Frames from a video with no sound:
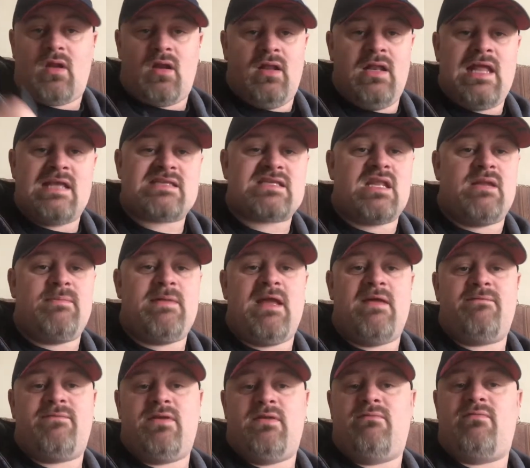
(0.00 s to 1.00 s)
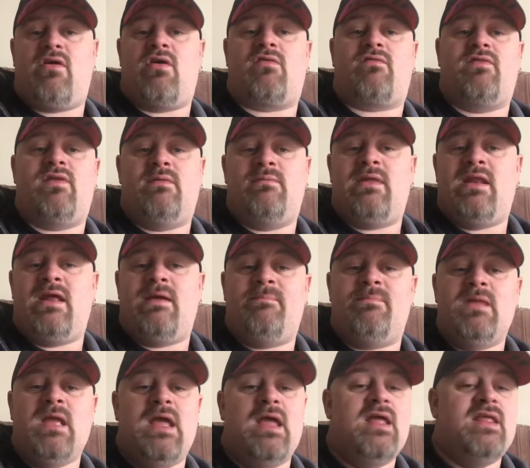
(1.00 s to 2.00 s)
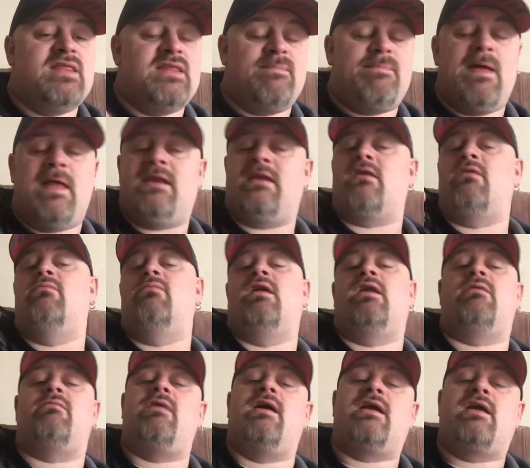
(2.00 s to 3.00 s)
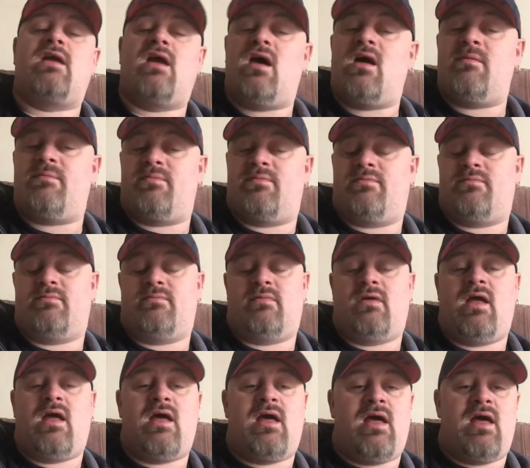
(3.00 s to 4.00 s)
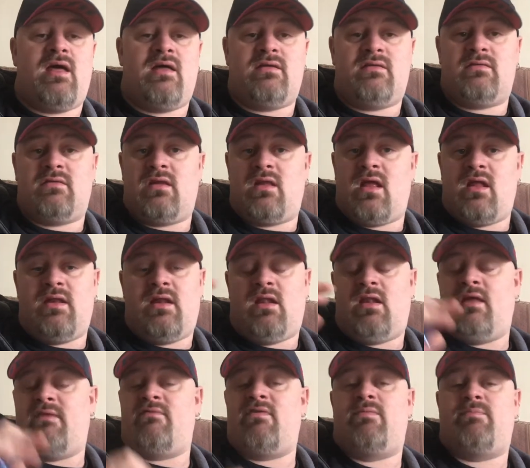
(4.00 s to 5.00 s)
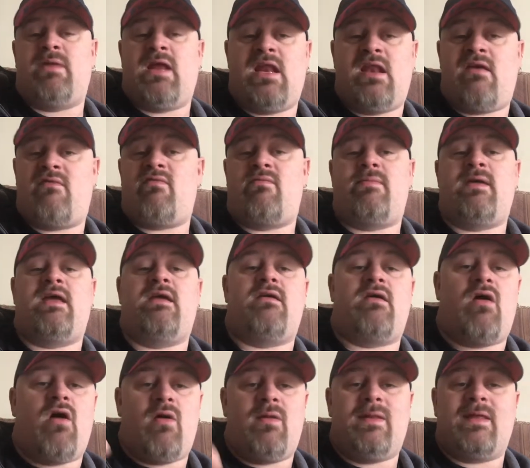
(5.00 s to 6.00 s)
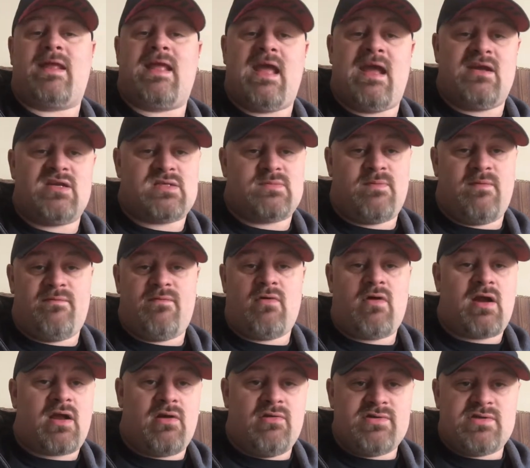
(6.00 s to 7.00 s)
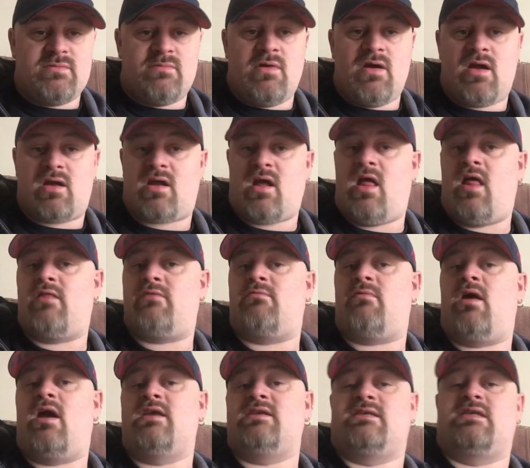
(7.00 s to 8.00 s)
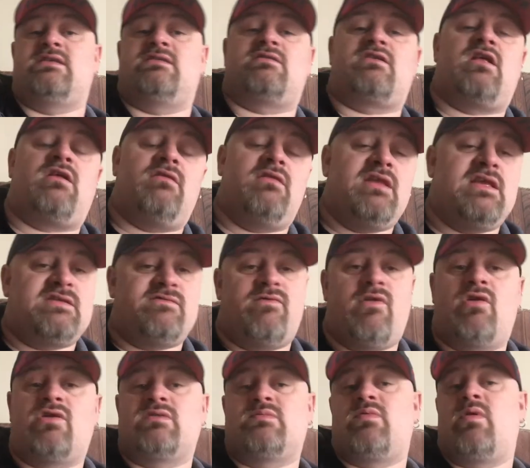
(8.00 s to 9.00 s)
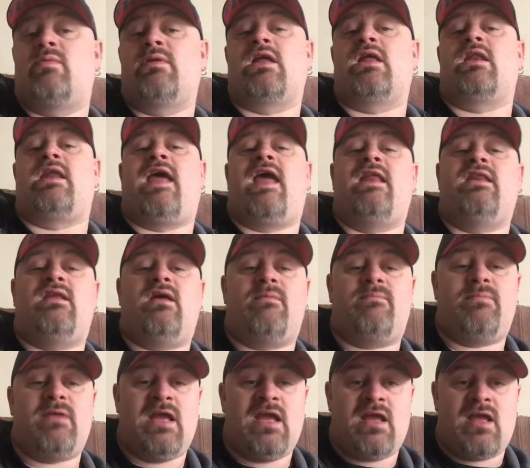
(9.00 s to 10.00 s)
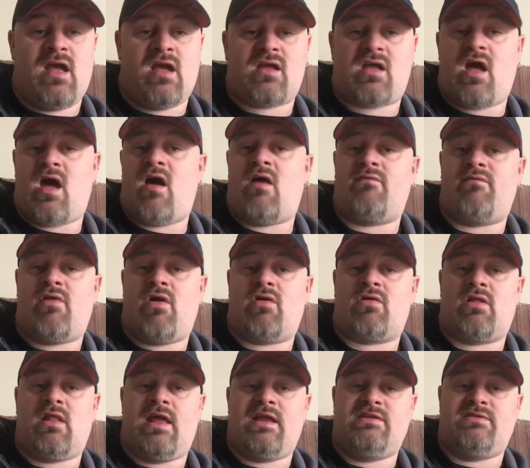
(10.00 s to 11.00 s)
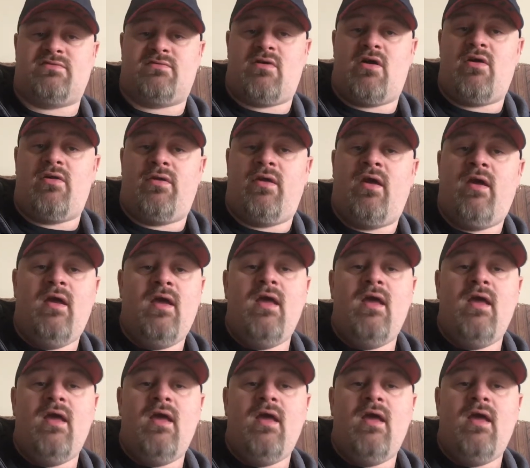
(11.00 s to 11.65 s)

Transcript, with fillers: that's going to be it for the vlog for the minute depending on when I wake up, uh, there'll even be another bit on the couch before I go to work. Otherwise, this this vlog's probably going to end up being a car vlog later on.